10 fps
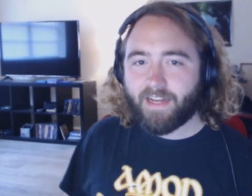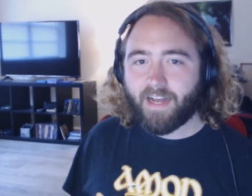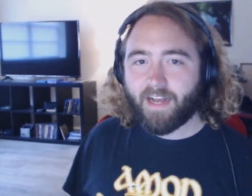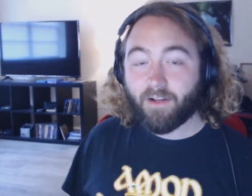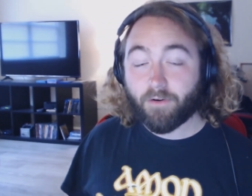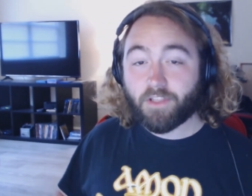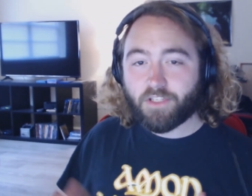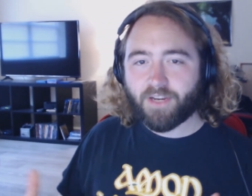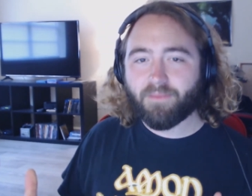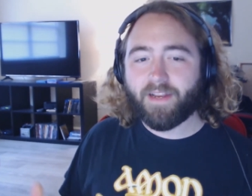uh, or the
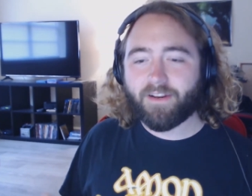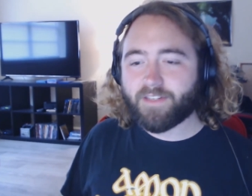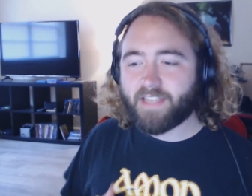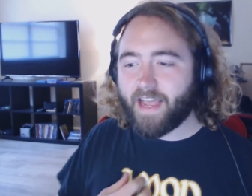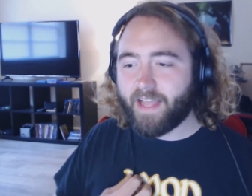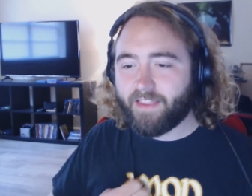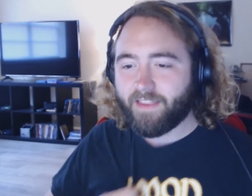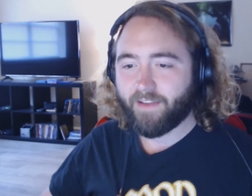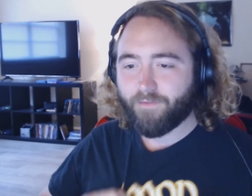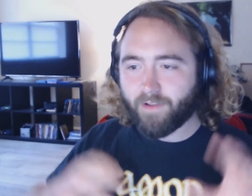gym leaders had
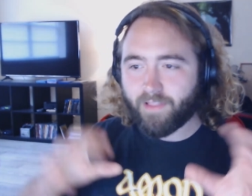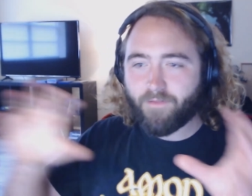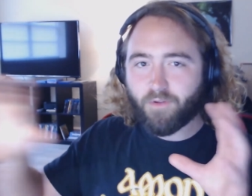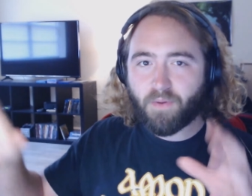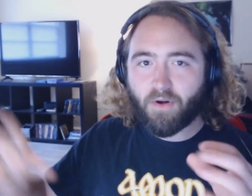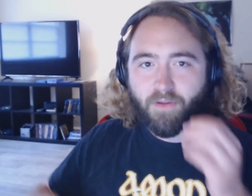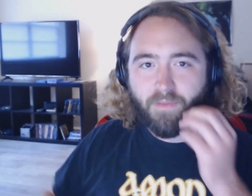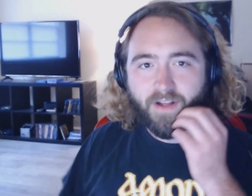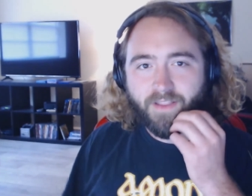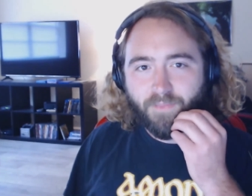different level
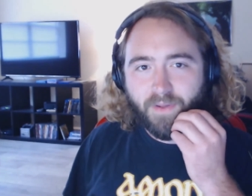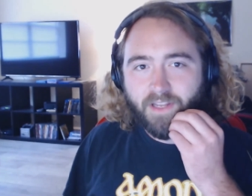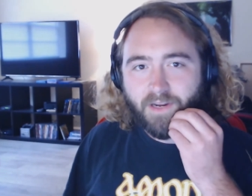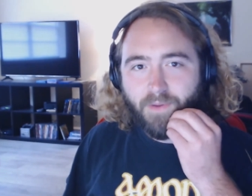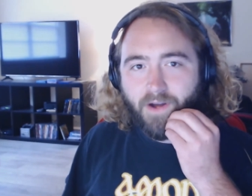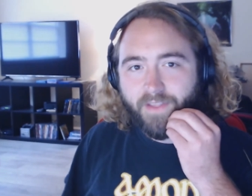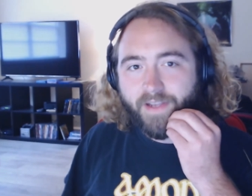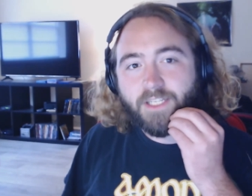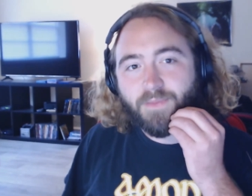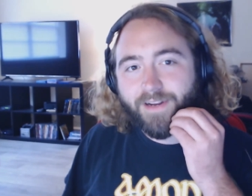Pokemon depending upon the
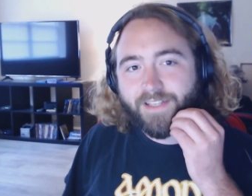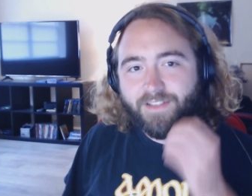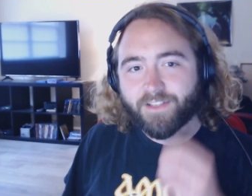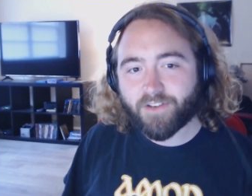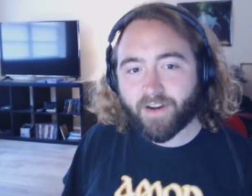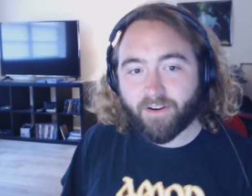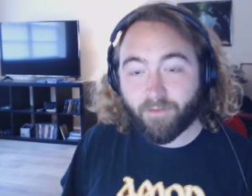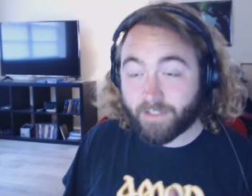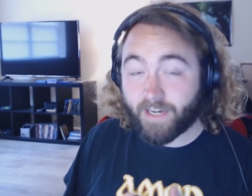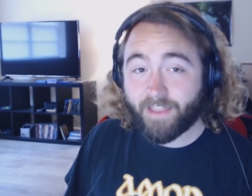experience of the trainer,
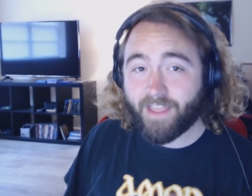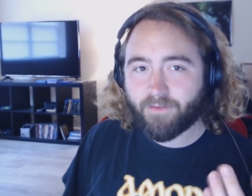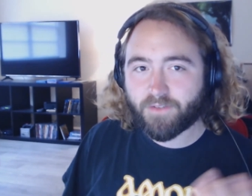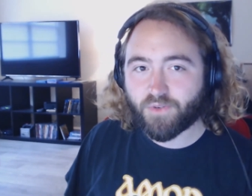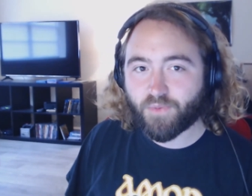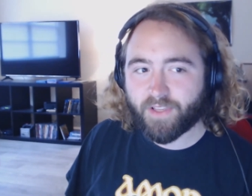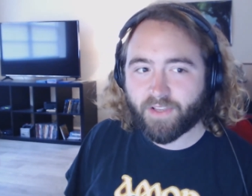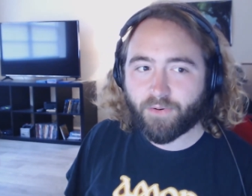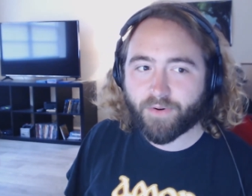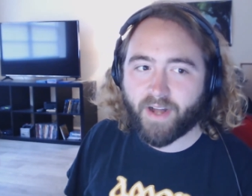which I think was a really
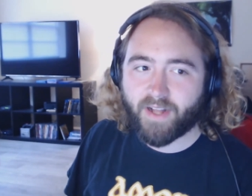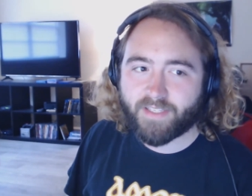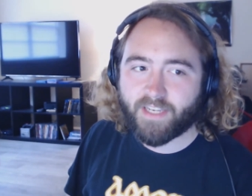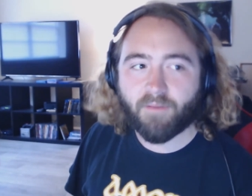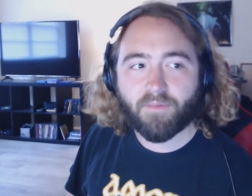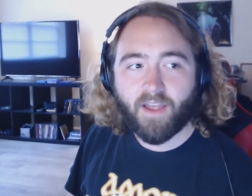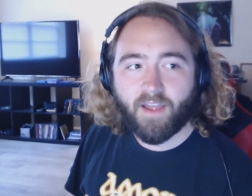cool concept